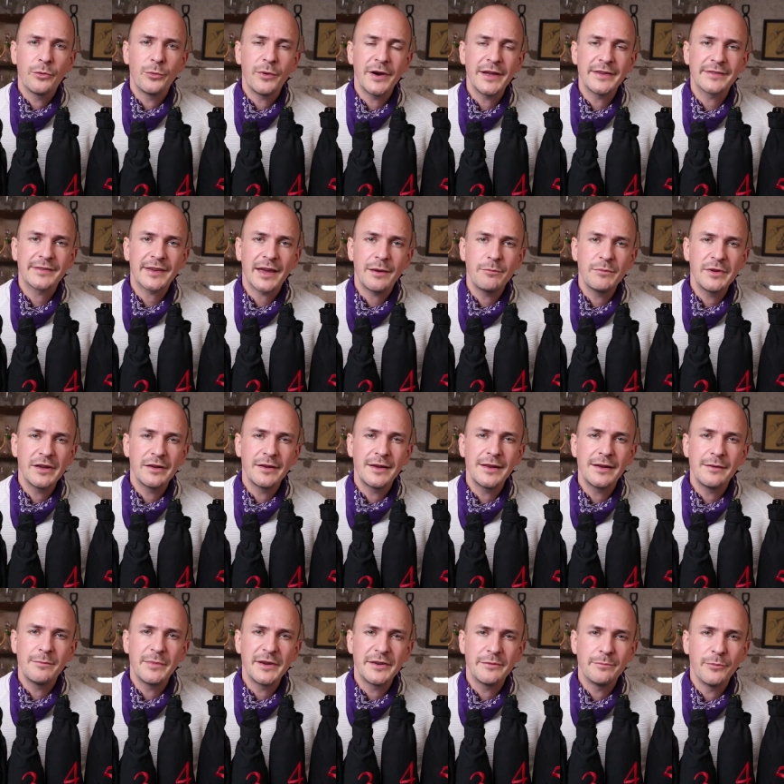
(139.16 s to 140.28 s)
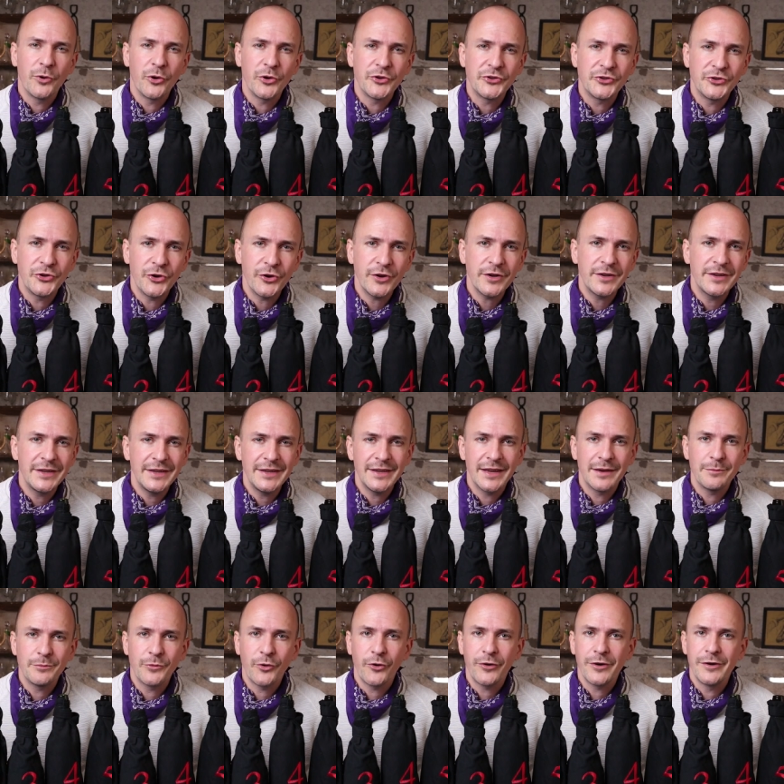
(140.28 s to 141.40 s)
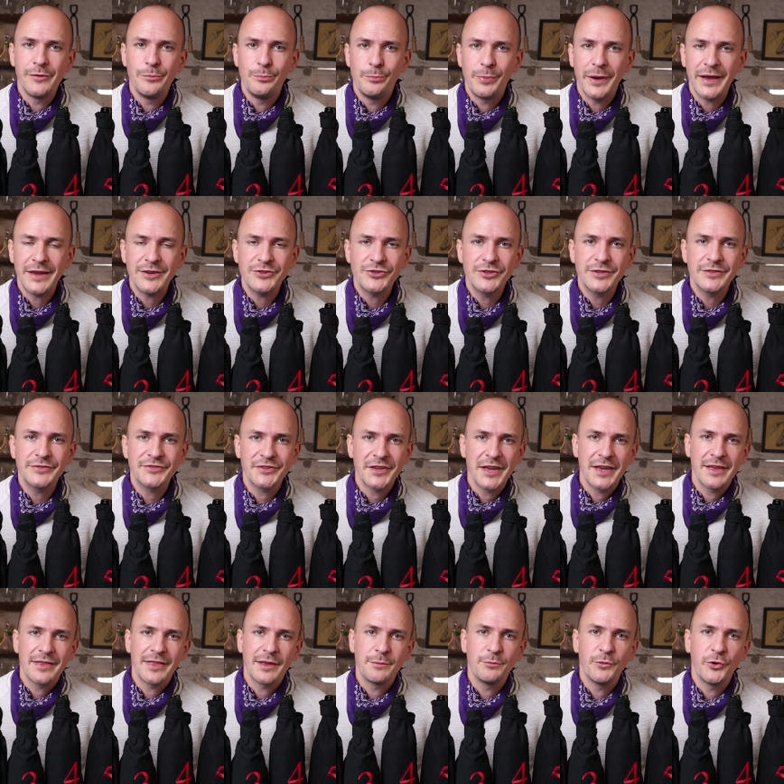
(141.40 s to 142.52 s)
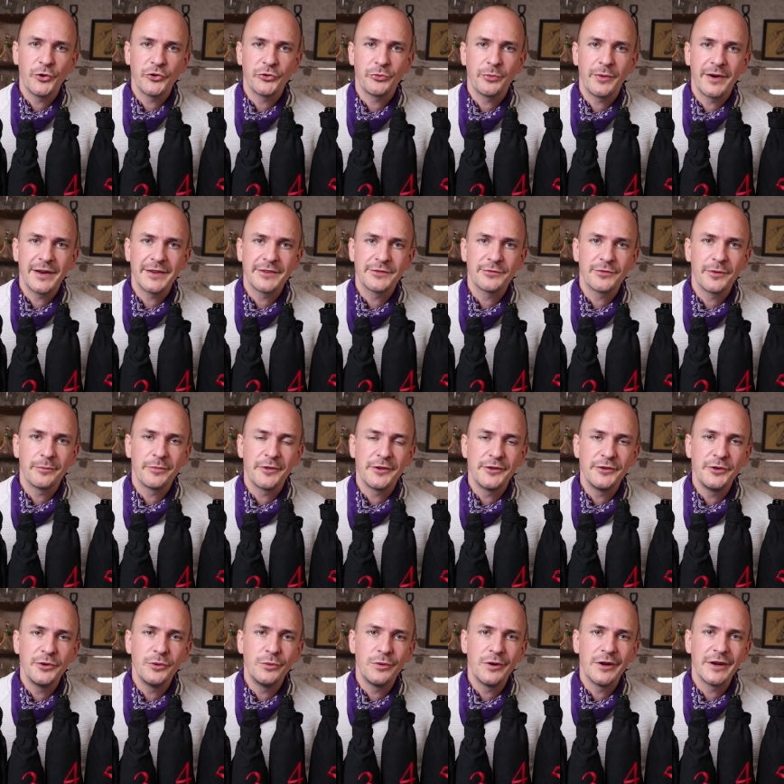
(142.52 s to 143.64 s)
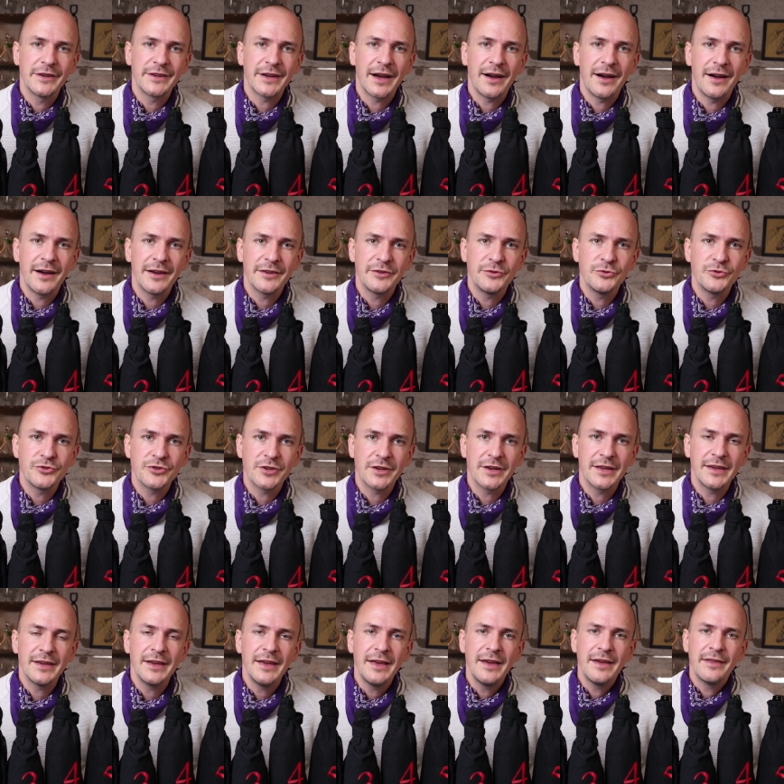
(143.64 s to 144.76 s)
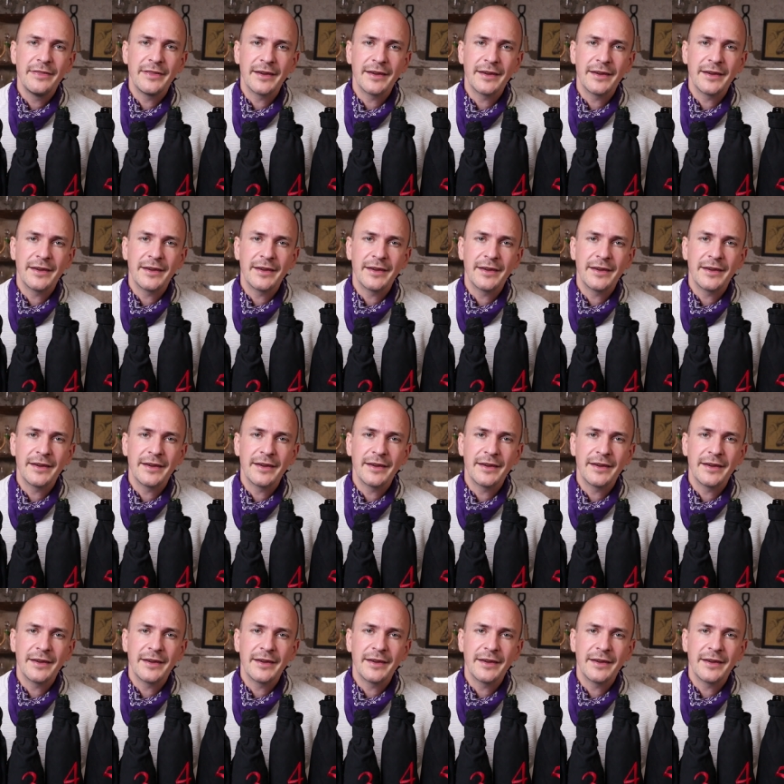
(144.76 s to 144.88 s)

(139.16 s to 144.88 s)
The wines can be a little bit more dirty and more herbaceous than most wines from the new world are usually.